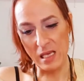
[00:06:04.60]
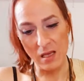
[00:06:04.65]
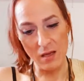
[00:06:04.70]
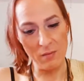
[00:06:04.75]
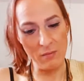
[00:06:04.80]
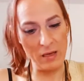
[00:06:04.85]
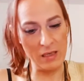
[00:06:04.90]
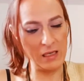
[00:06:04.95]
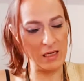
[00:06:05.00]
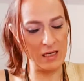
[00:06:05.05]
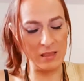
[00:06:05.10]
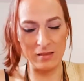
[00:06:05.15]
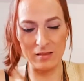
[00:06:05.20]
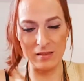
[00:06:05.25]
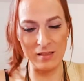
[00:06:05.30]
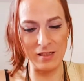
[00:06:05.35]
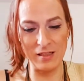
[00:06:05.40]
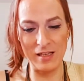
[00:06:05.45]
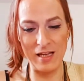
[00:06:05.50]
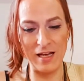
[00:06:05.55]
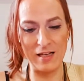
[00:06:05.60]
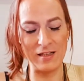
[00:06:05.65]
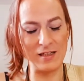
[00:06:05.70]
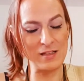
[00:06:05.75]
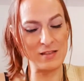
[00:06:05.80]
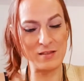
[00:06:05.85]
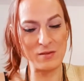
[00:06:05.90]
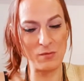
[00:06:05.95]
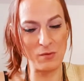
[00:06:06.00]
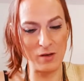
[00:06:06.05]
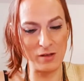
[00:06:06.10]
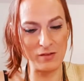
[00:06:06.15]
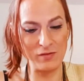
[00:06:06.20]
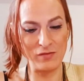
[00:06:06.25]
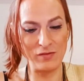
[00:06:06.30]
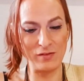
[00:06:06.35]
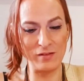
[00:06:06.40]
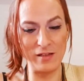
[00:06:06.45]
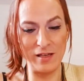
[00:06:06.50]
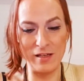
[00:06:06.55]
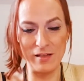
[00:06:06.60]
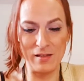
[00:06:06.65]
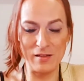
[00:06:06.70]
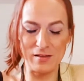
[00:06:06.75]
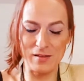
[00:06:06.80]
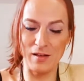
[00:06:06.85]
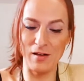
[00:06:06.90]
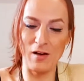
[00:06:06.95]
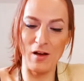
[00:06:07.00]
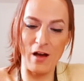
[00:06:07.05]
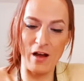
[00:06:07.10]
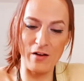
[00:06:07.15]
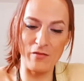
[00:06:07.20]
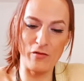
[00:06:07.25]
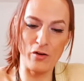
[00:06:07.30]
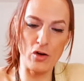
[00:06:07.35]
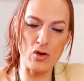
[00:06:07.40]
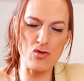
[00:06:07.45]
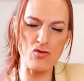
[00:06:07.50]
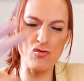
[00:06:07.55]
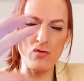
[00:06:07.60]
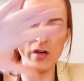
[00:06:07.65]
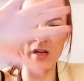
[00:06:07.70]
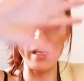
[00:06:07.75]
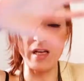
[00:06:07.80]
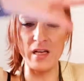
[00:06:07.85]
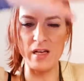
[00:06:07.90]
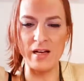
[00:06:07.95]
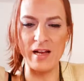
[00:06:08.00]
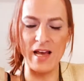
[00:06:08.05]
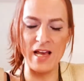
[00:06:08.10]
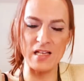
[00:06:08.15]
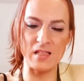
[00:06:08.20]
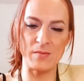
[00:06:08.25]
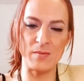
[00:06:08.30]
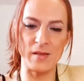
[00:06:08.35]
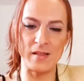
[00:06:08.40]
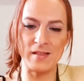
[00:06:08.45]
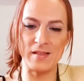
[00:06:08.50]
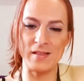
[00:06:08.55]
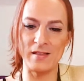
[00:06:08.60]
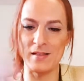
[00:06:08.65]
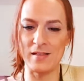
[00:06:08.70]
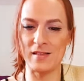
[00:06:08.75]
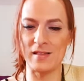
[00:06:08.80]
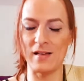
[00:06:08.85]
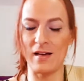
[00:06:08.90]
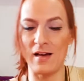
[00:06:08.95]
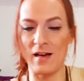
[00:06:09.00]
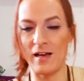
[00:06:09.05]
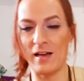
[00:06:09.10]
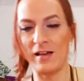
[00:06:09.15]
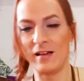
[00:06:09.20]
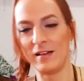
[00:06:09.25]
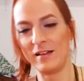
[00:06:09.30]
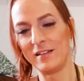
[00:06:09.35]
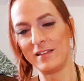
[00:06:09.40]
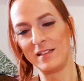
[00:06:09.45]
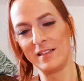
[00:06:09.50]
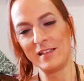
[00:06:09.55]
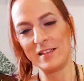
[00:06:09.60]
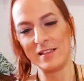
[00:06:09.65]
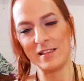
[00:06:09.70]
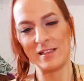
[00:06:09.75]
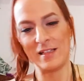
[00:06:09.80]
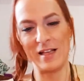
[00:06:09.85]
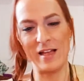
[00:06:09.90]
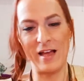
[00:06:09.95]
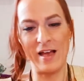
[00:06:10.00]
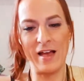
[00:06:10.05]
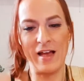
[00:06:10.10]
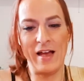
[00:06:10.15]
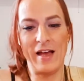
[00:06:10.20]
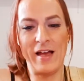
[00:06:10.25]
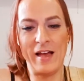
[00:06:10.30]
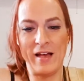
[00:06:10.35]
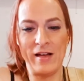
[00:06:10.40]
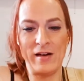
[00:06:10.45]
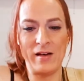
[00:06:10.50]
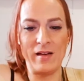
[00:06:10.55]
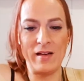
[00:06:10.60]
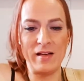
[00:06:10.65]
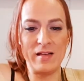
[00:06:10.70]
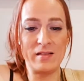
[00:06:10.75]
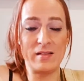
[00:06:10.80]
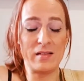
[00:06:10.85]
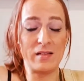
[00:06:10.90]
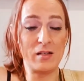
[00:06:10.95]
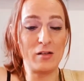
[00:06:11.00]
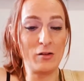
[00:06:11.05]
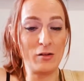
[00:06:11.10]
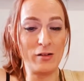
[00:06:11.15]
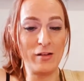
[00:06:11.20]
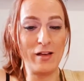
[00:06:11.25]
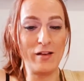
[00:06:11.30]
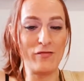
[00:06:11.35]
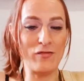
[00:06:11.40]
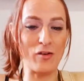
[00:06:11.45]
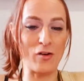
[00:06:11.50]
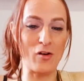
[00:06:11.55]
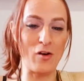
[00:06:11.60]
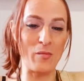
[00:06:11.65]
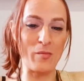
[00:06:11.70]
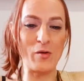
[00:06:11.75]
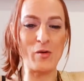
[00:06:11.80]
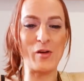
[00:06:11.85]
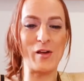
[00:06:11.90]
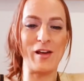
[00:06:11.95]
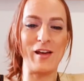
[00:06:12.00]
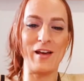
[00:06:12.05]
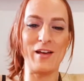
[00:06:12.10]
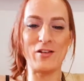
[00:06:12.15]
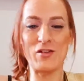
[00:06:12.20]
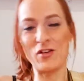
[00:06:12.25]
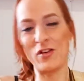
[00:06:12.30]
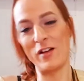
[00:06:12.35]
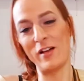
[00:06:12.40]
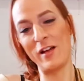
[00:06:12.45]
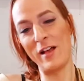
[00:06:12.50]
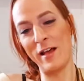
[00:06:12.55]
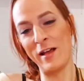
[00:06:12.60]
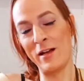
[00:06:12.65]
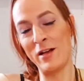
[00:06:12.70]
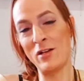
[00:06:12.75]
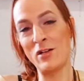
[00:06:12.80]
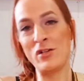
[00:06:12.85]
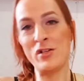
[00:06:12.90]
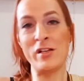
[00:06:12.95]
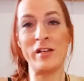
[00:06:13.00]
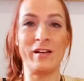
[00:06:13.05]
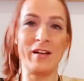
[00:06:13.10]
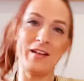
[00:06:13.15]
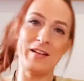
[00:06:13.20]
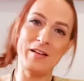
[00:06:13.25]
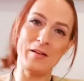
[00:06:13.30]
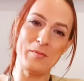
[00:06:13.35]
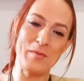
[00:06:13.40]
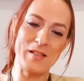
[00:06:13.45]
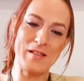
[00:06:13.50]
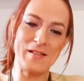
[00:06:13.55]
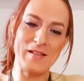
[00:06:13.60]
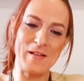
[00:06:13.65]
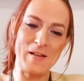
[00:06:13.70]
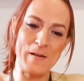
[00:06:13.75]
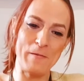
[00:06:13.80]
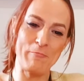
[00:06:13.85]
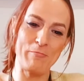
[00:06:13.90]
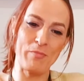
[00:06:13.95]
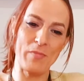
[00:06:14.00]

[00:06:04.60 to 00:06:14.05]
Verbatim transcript: But other than that, it's a wonderful day. There's a lot of green aspects in the sky, and it's a good day for communication and energy and intimacy.